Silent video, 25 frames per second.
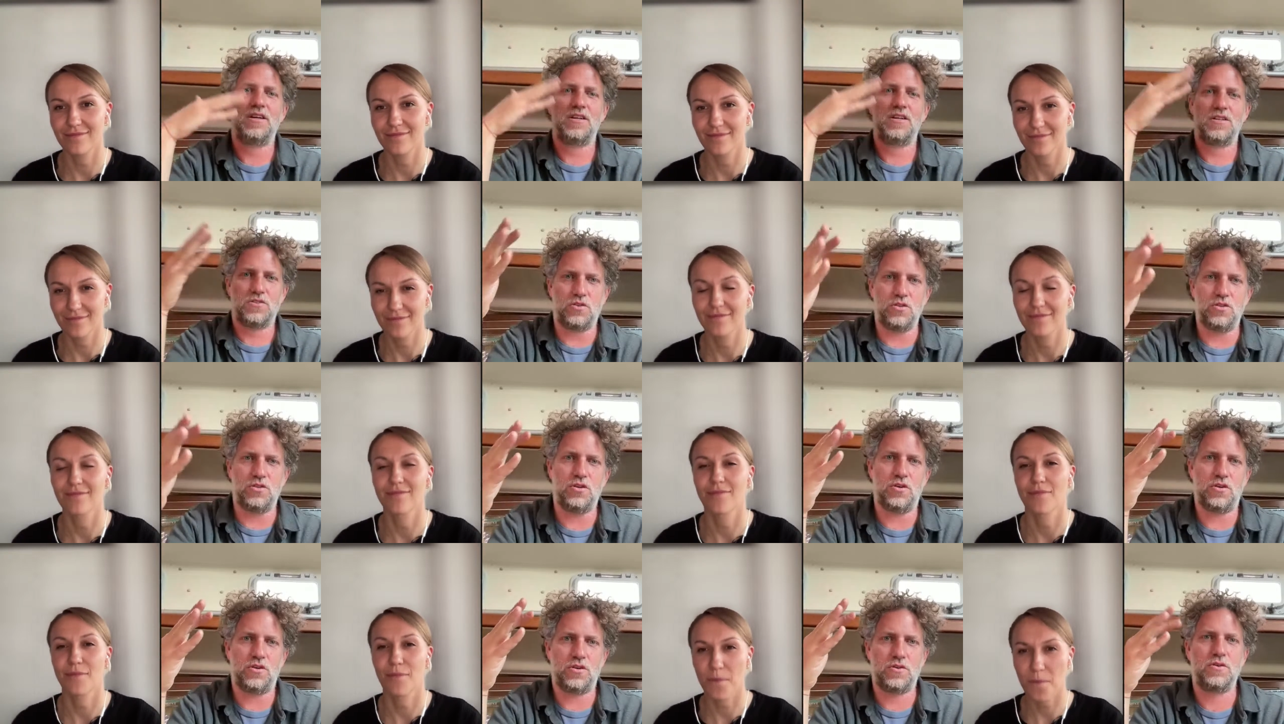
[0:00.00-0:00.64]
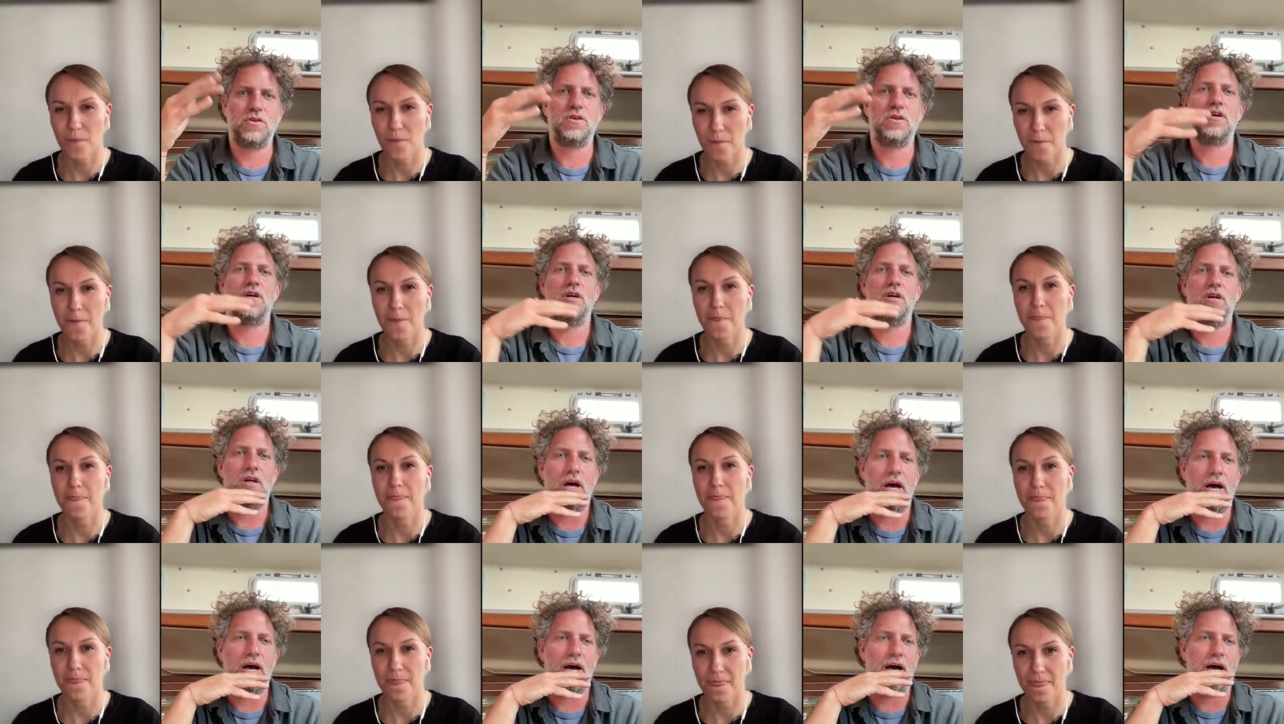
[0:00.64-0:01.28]
Speaker 1: to do.
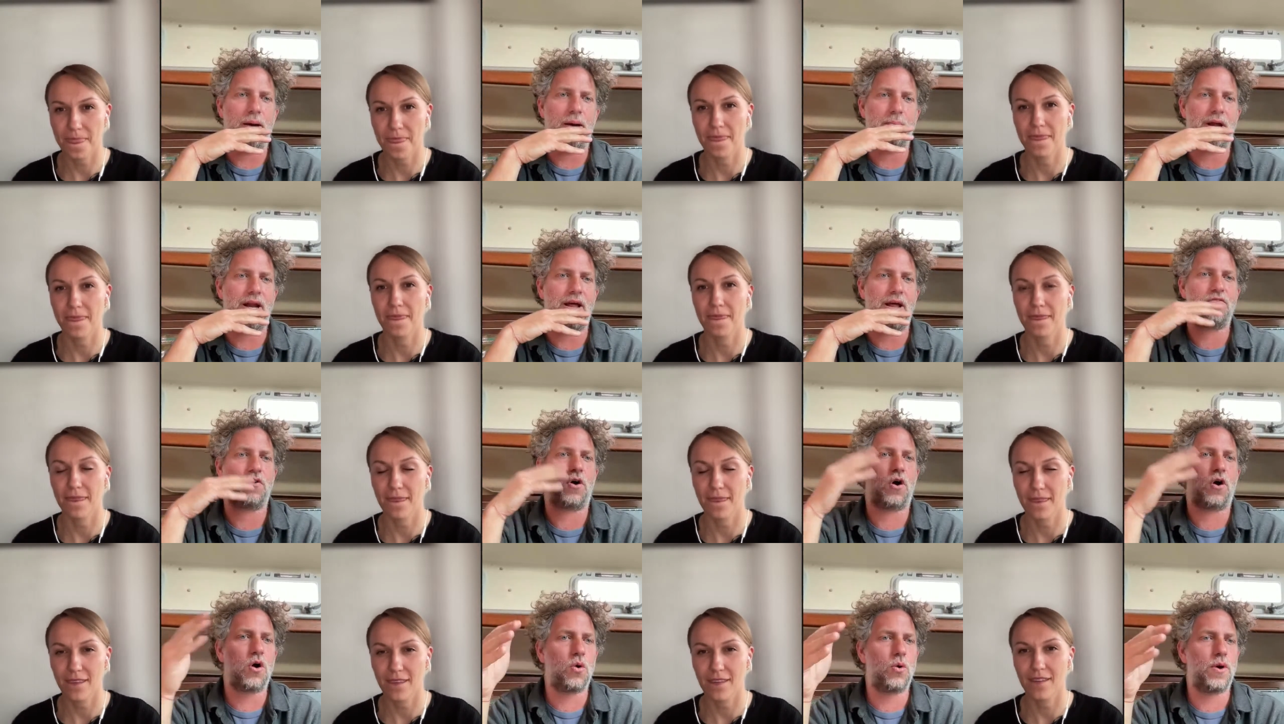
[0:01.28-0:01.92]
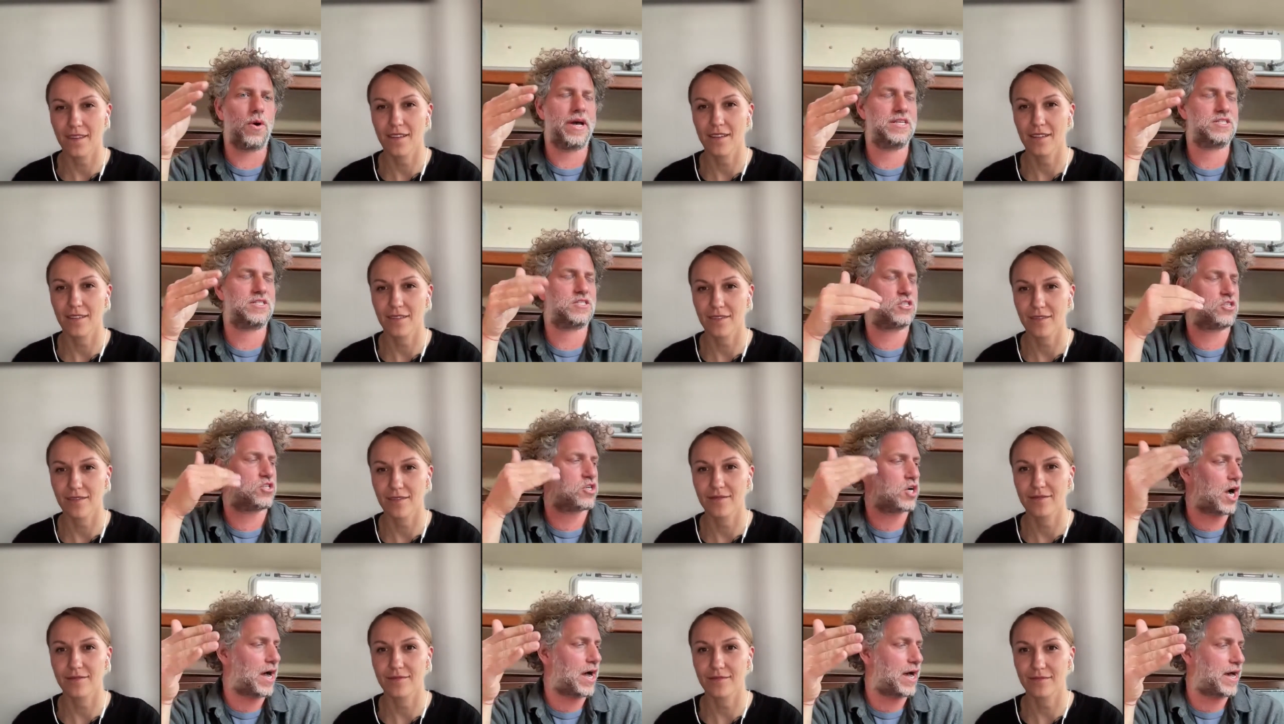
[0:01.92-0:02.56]
Uh, but I've always
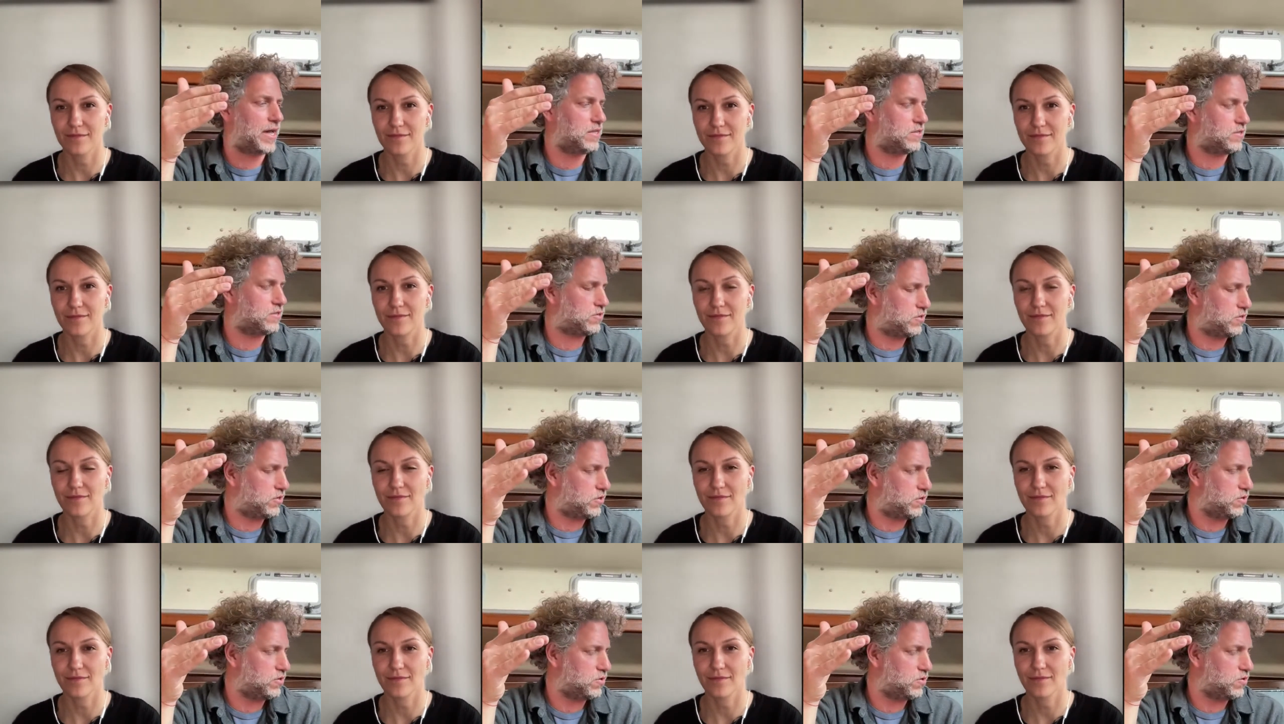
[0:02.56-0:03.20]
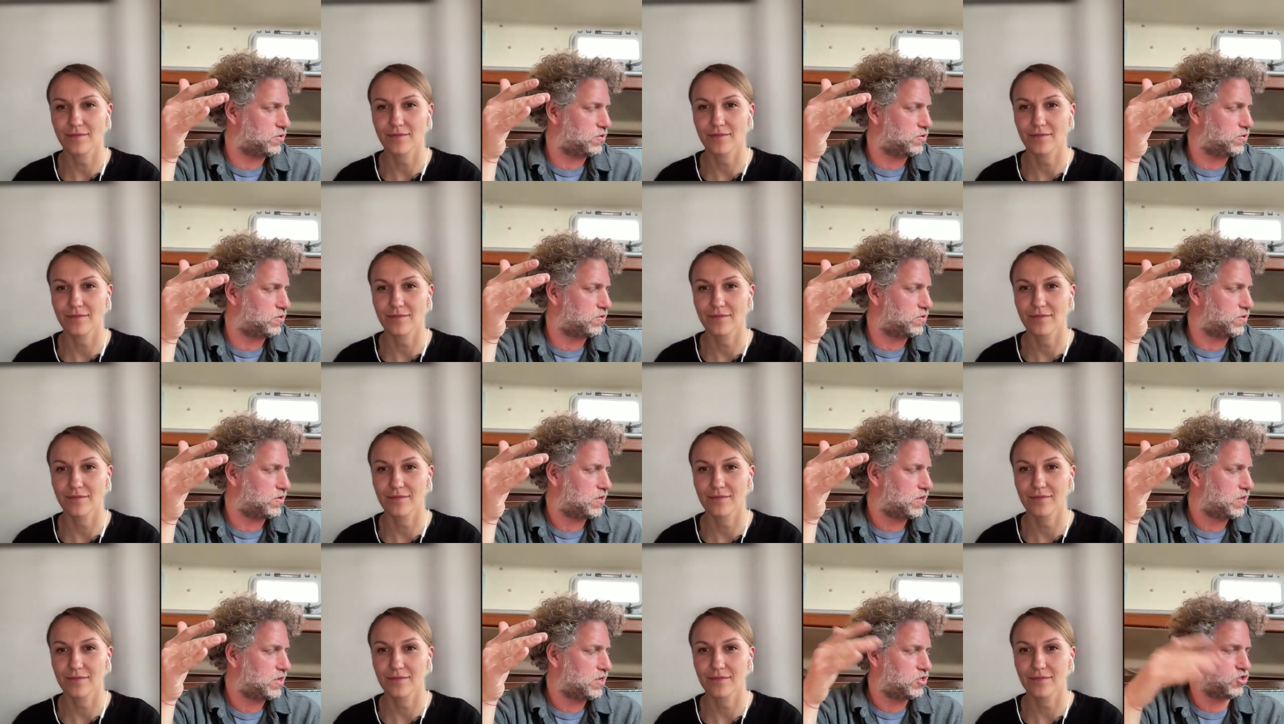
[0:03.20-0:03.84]
tried to
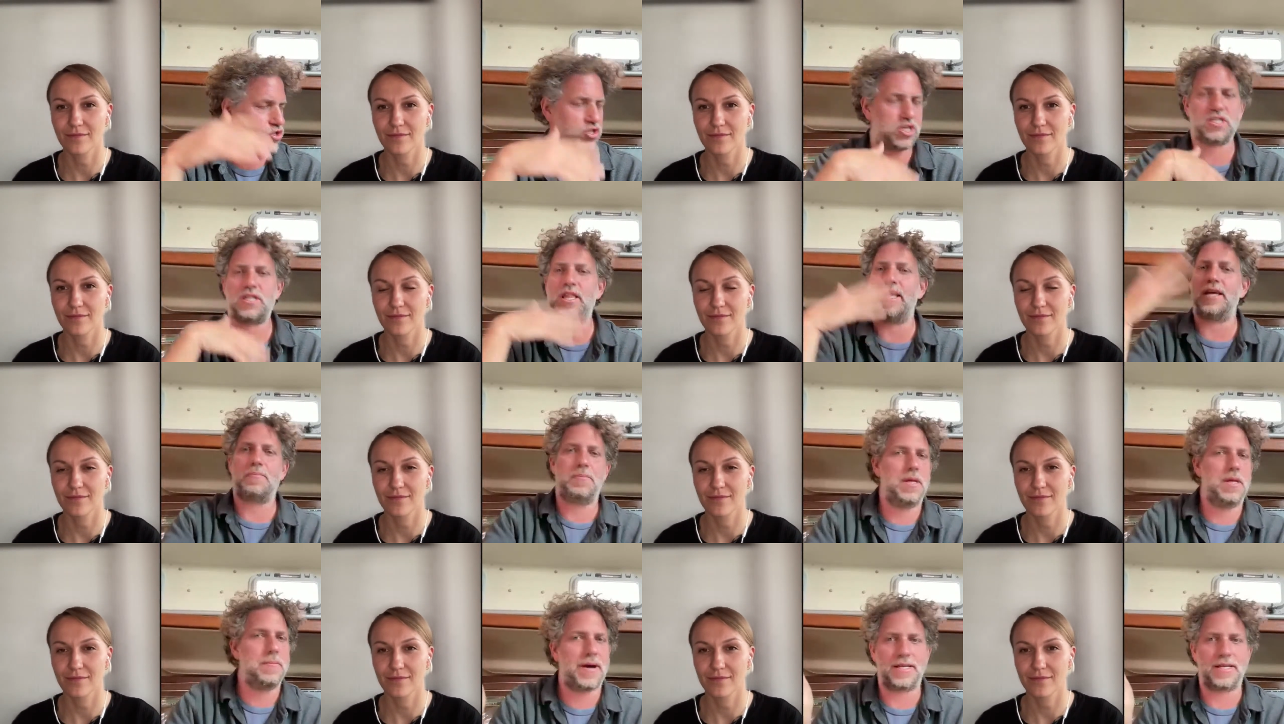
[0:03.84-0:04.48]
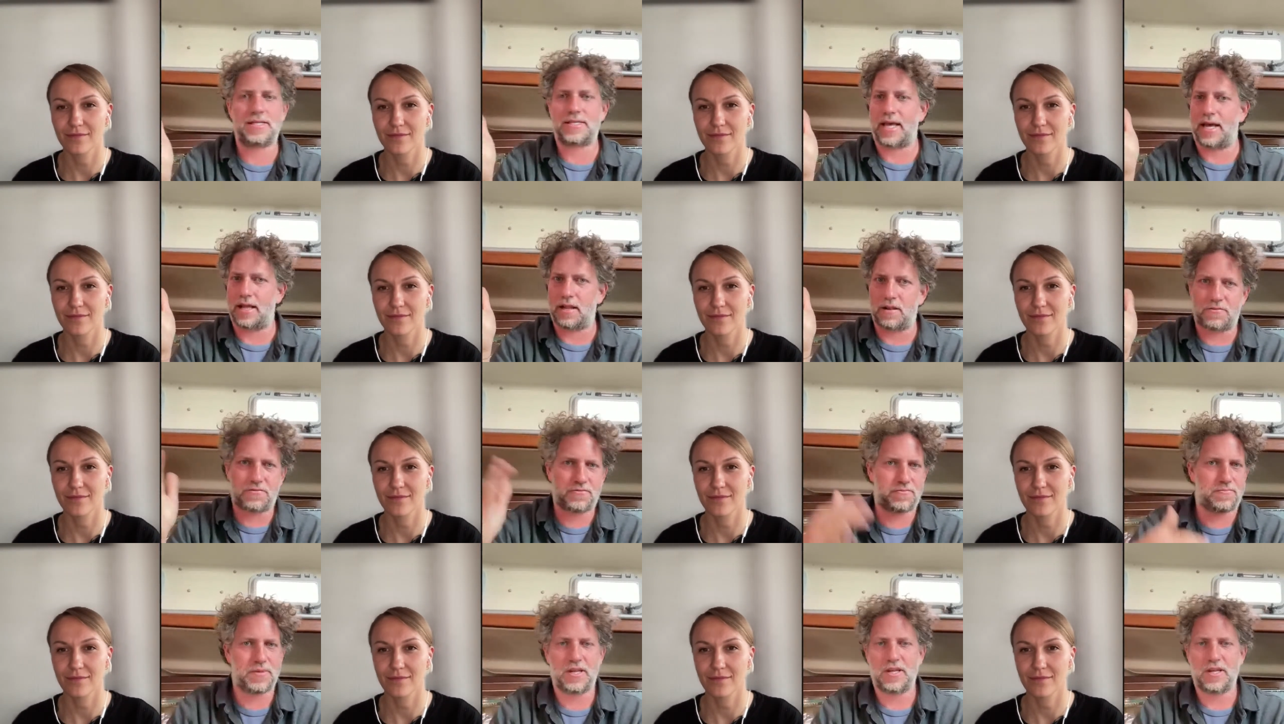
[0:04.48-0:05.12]
just like be
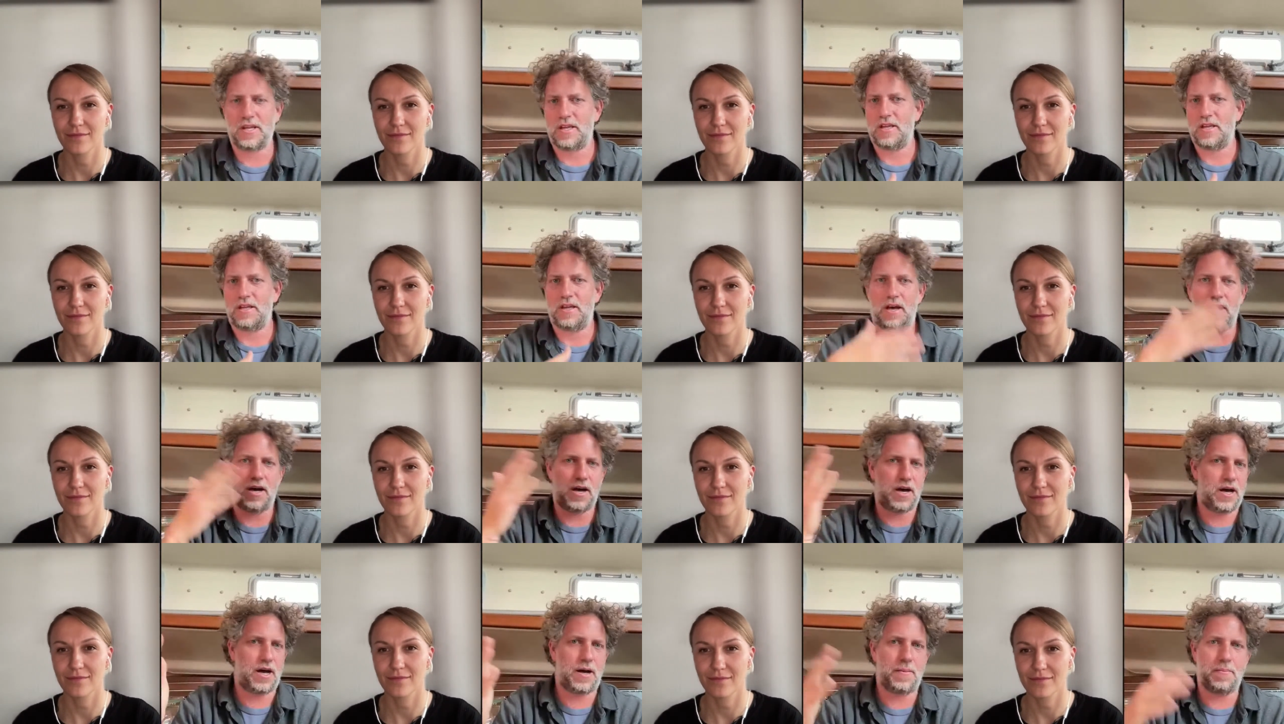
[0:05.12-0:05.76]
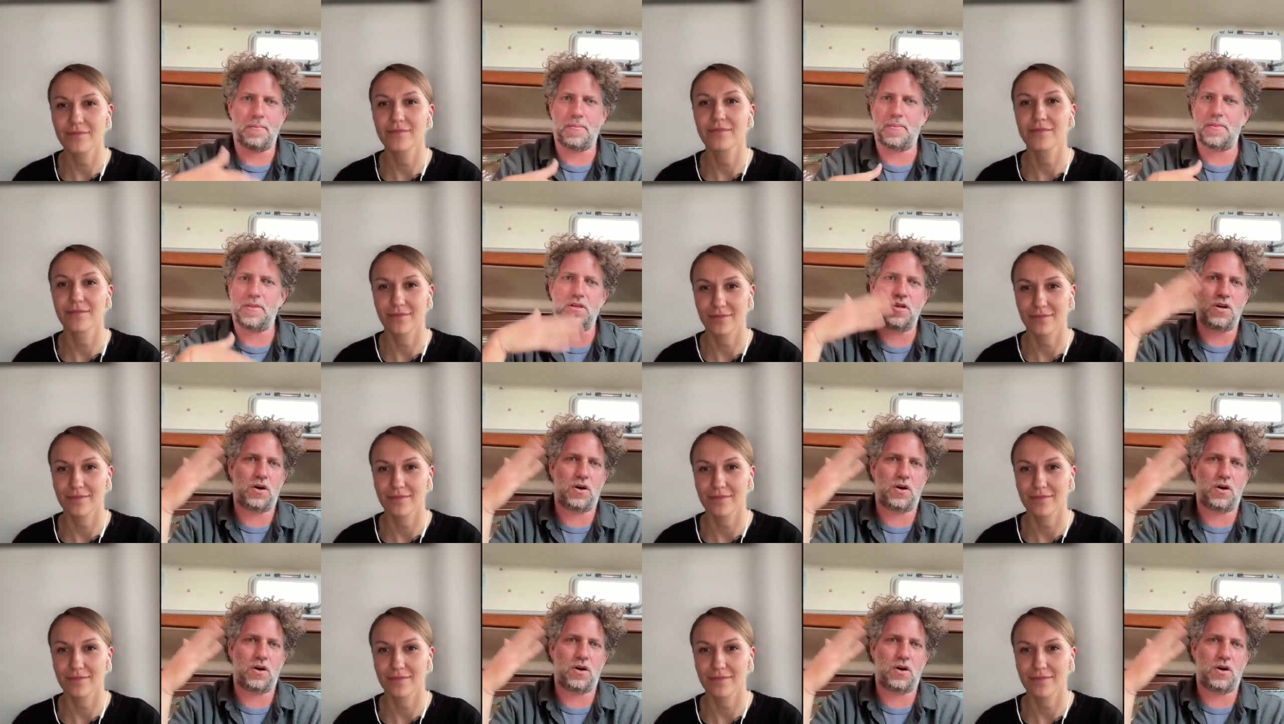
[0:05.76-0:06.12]
myself um, you